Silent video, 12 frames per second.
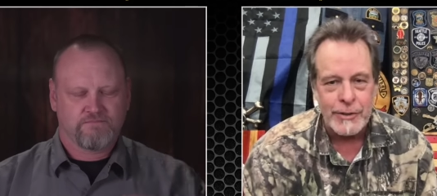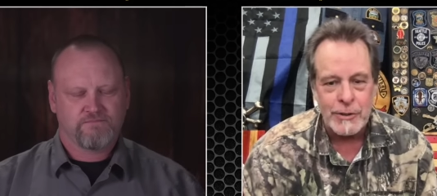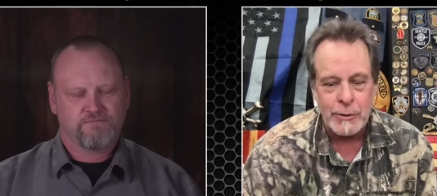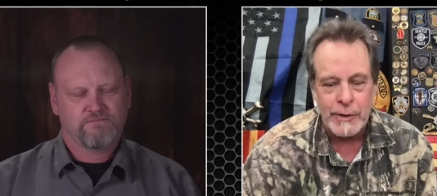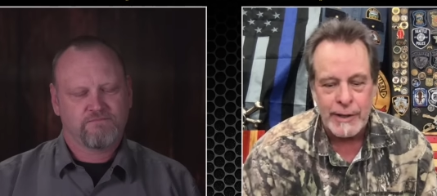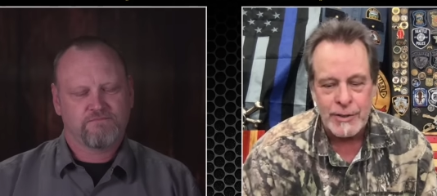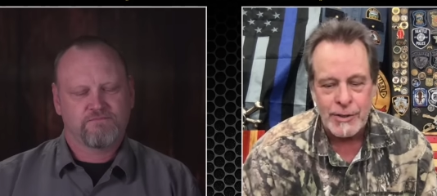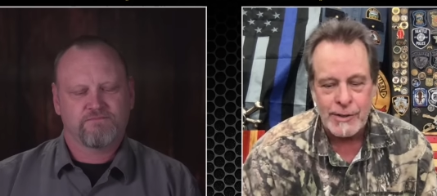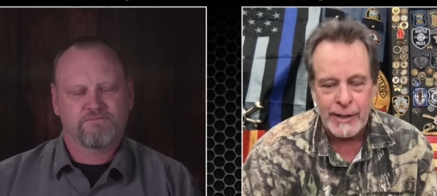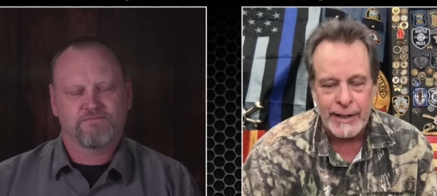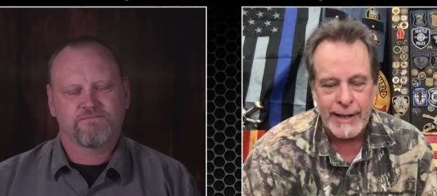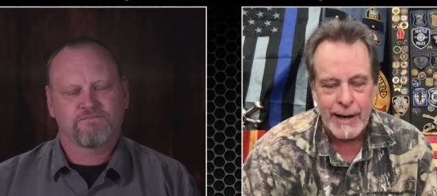Speaker 1: that you uh,
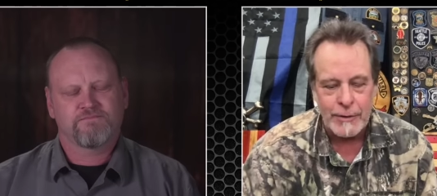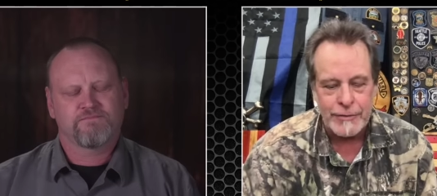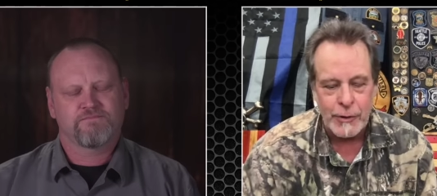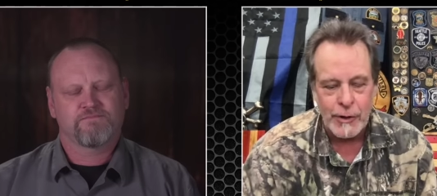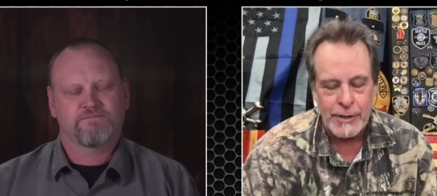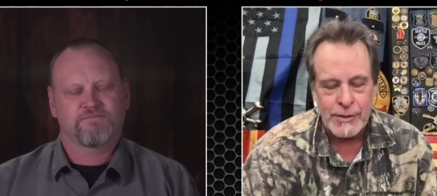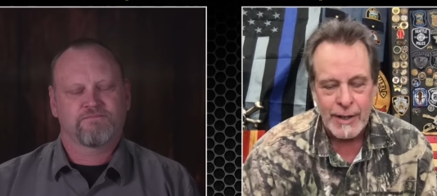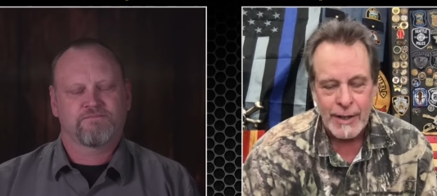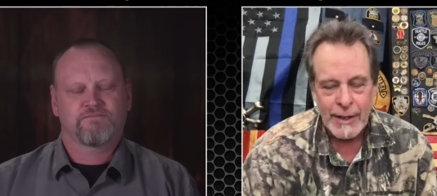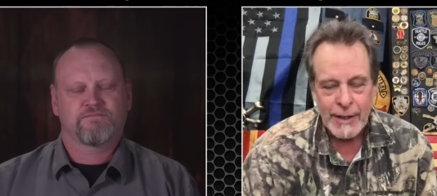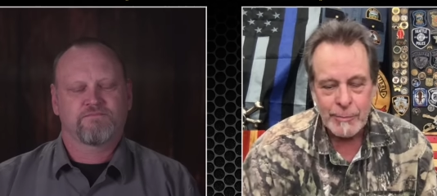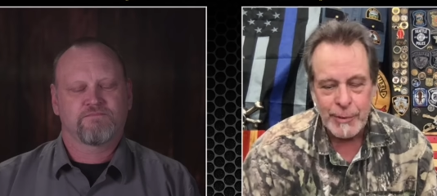just laid out for us.
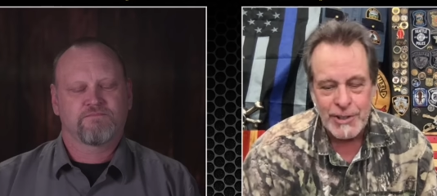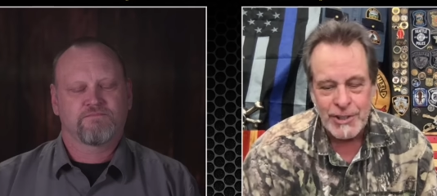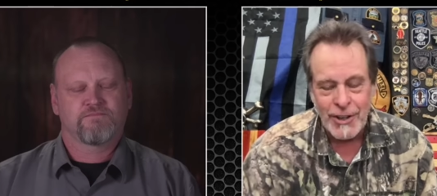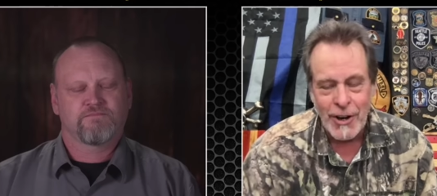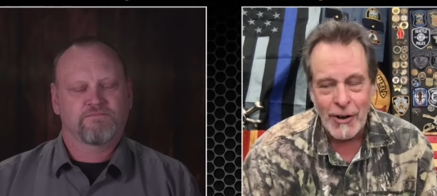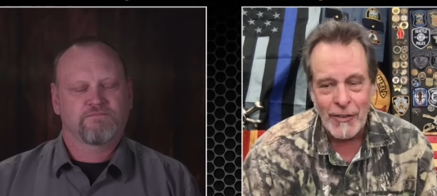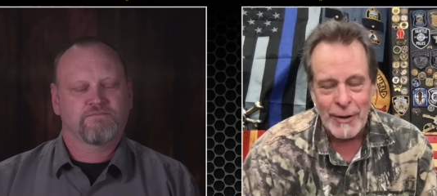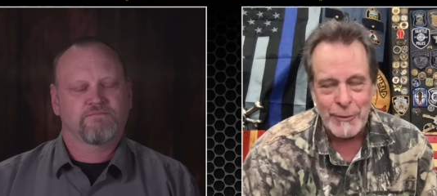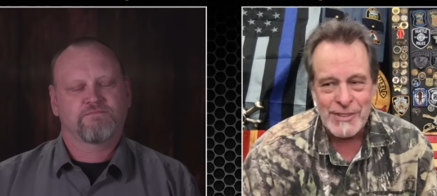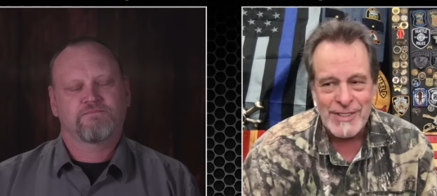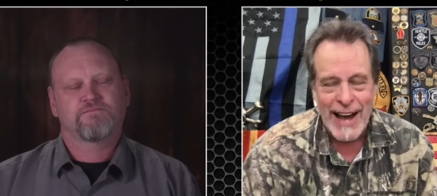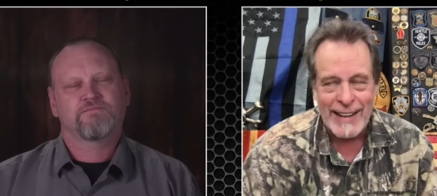But you know, that
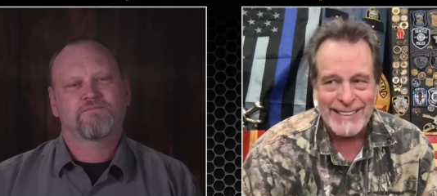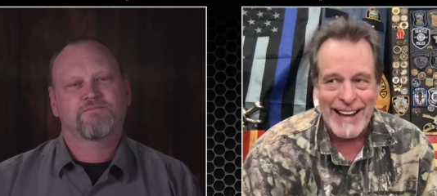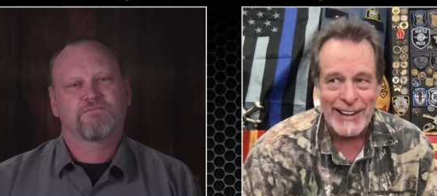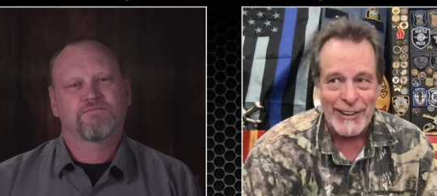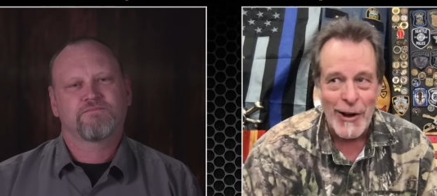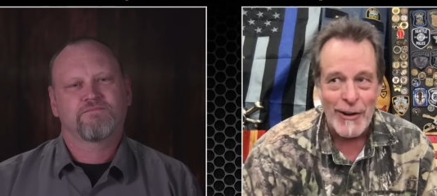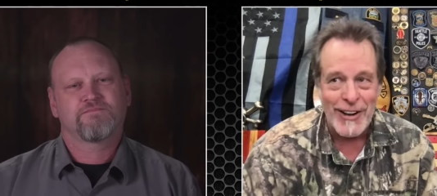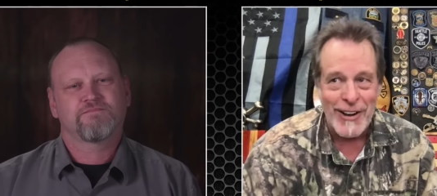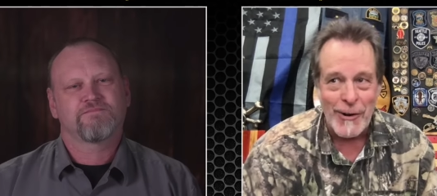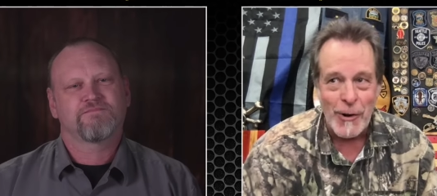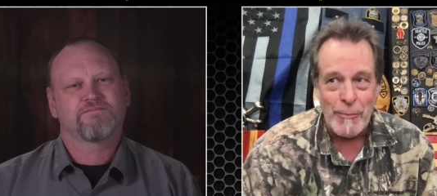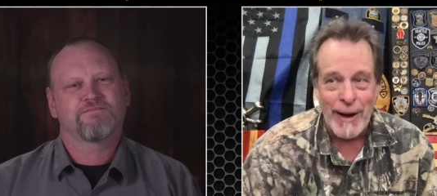was not that long
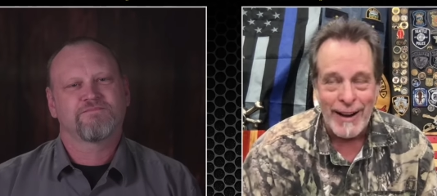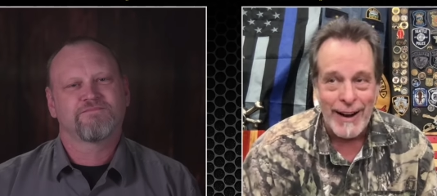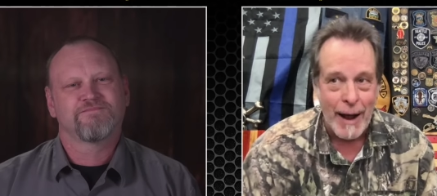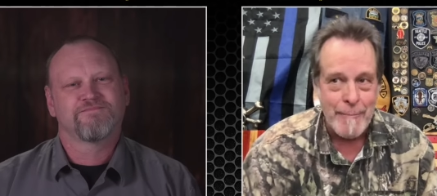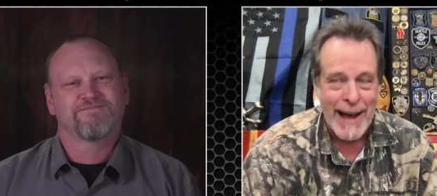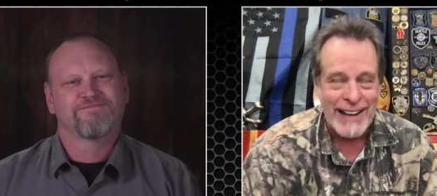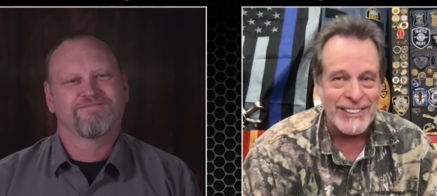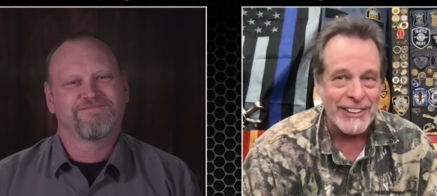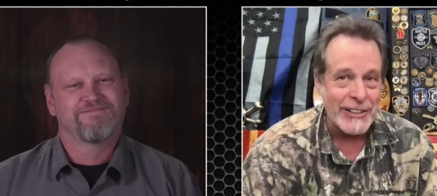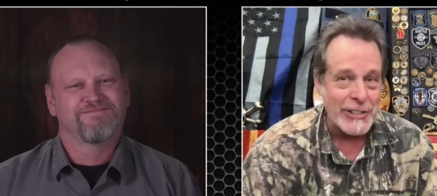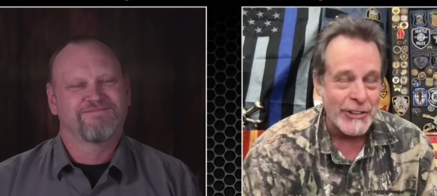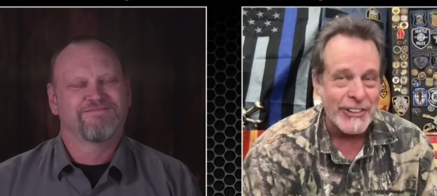ago. I, I
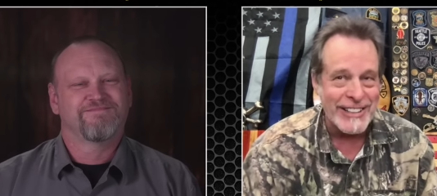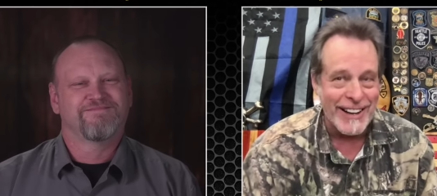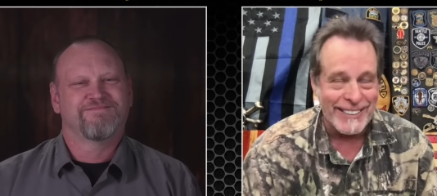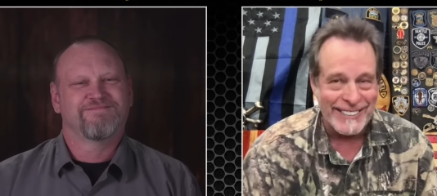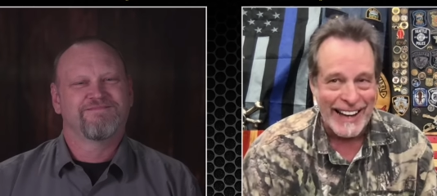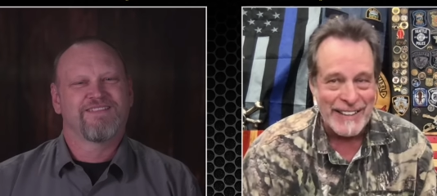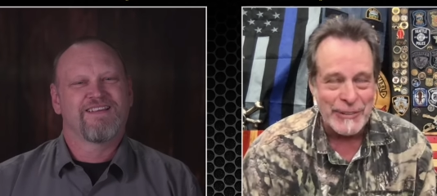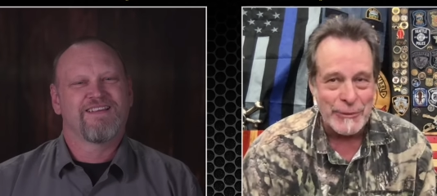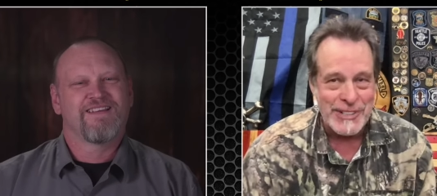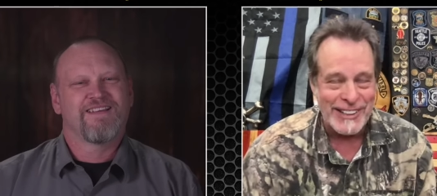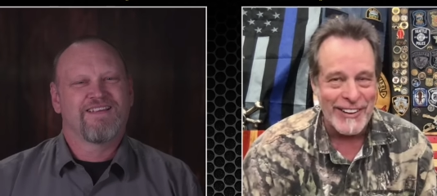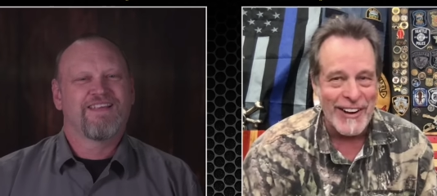imagine in your young life it
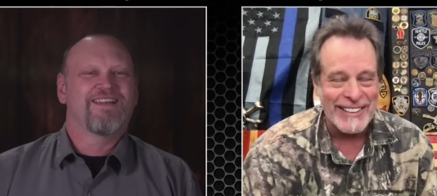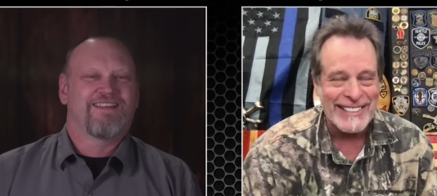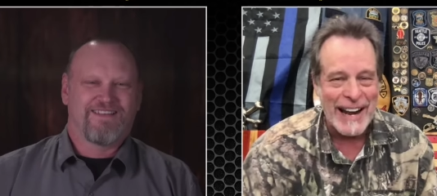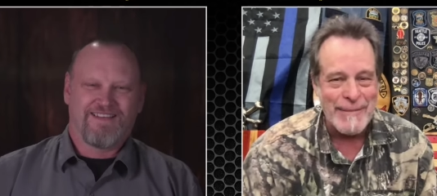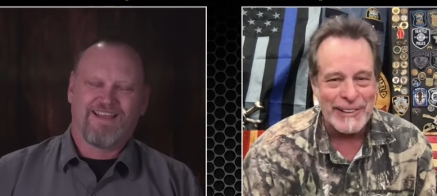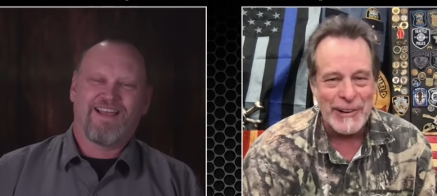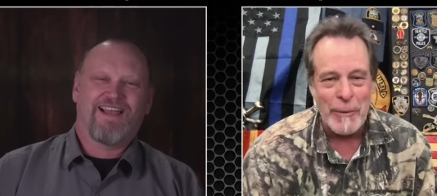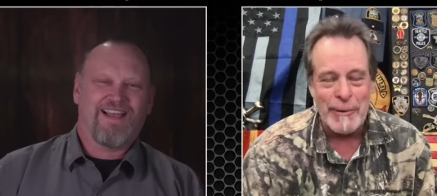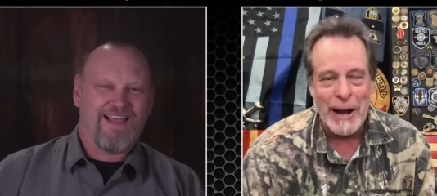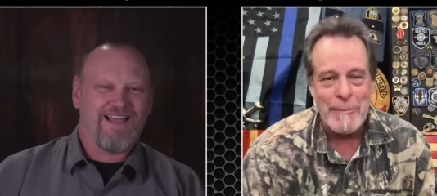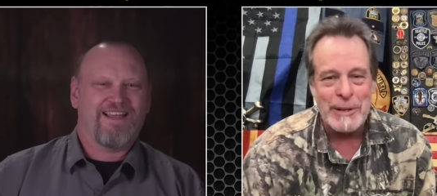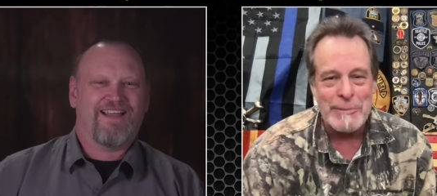was a long time ago,
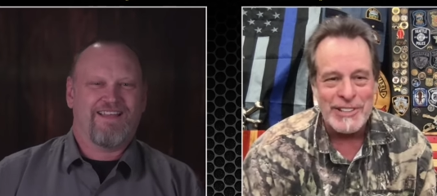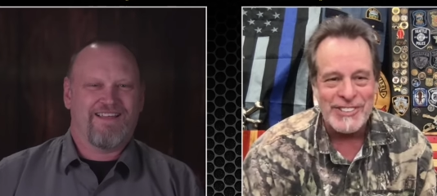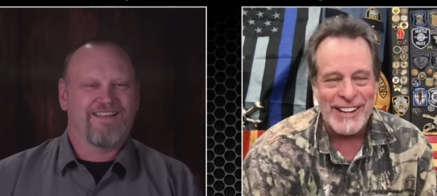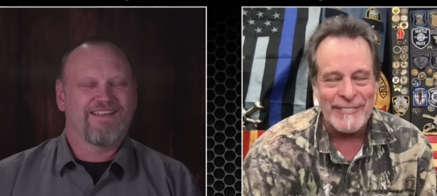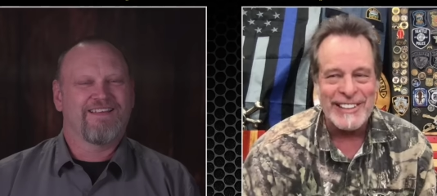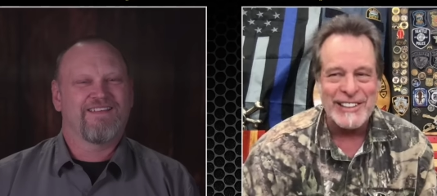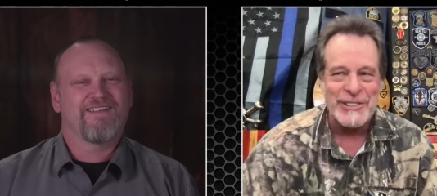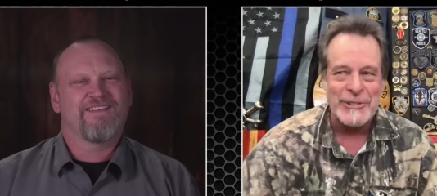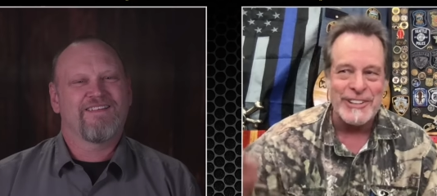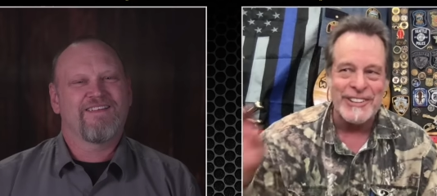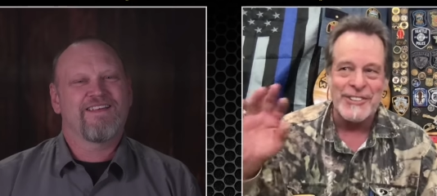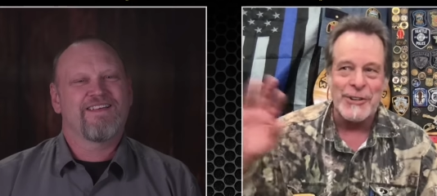but I'm going to be
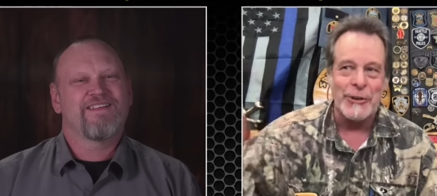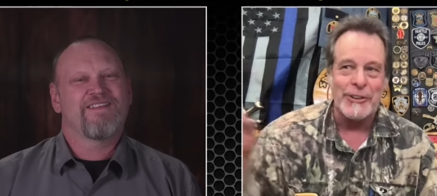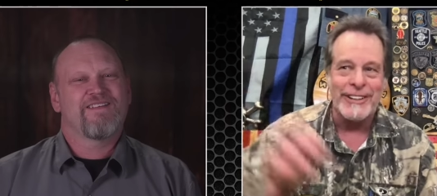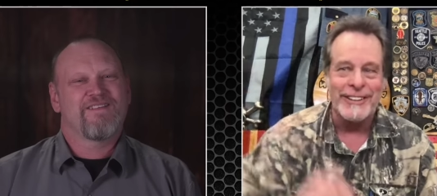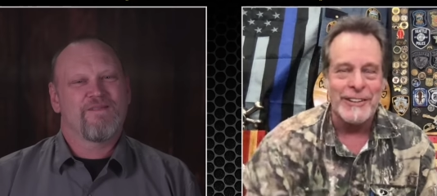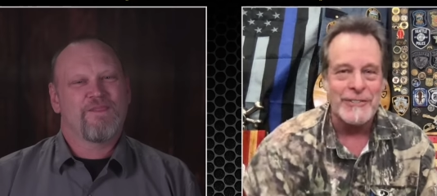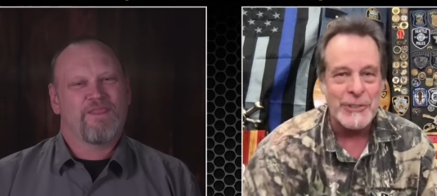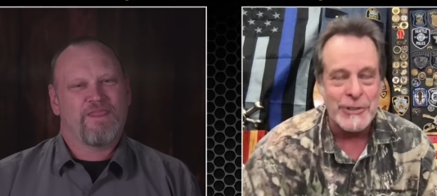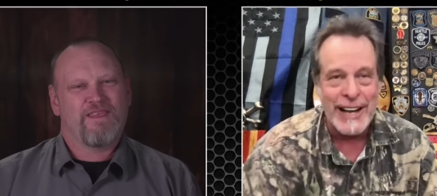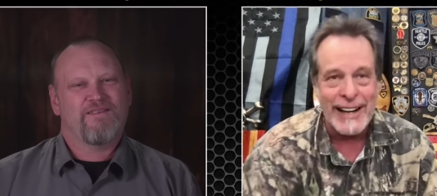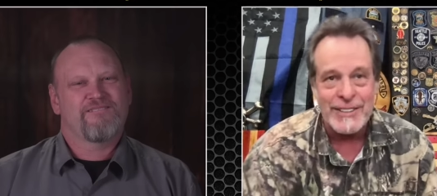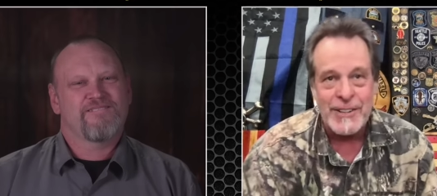72 years old here in a
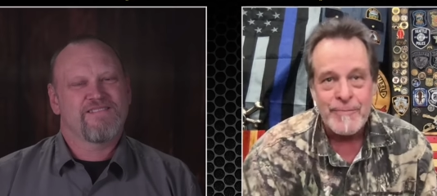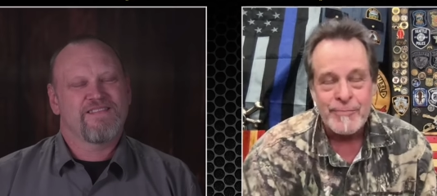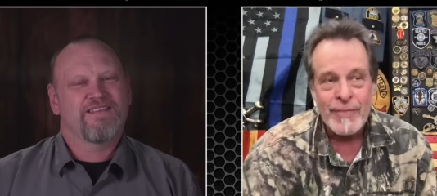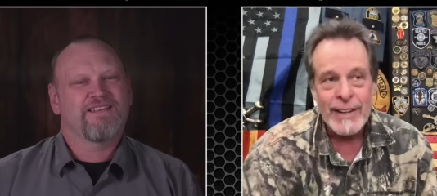few days.